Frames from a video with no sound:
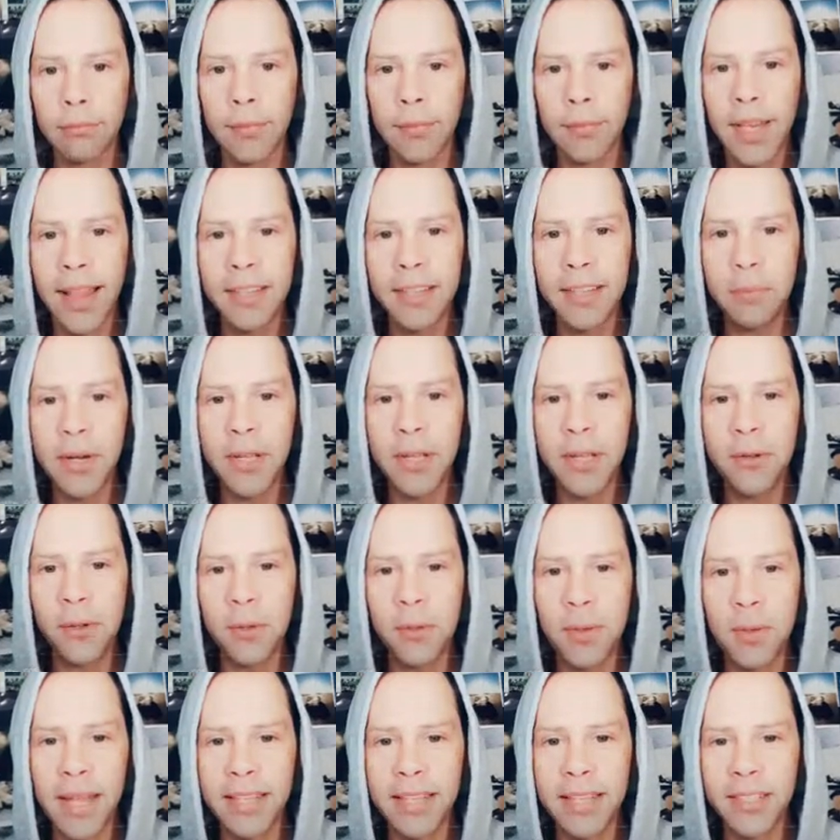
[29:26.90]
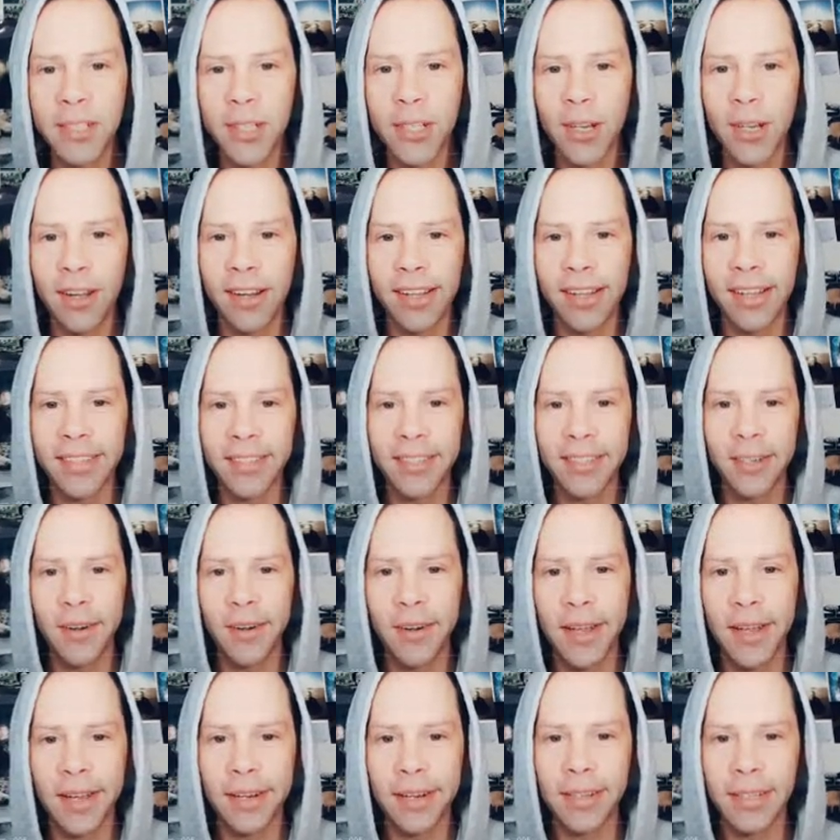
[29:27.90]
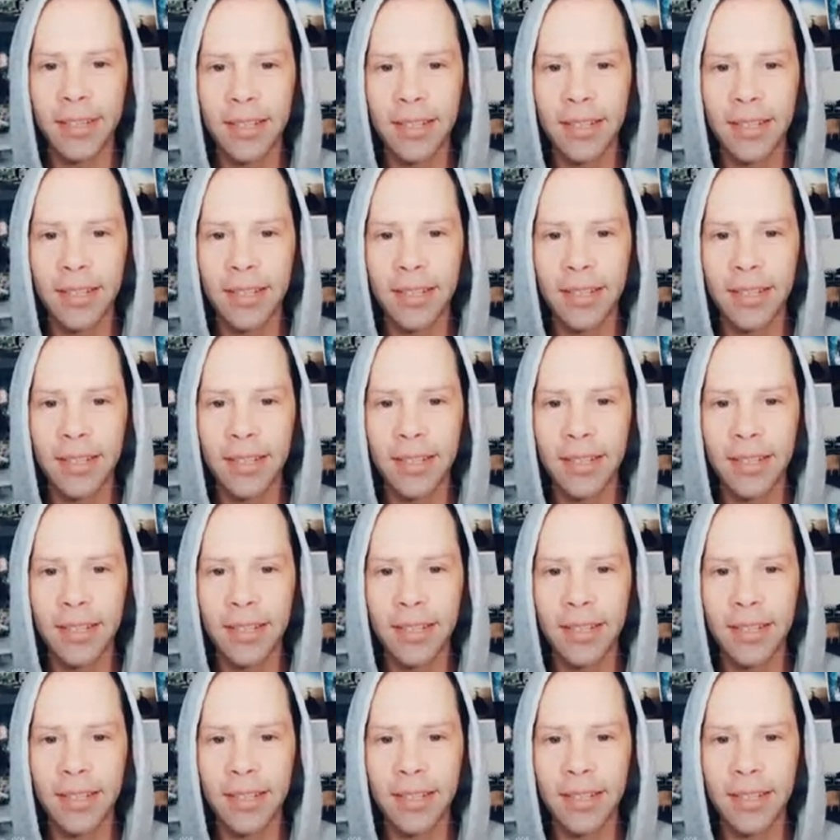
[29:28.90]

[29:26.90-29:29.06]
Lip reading: That's pretty cool. You play as a shark. That's so rad.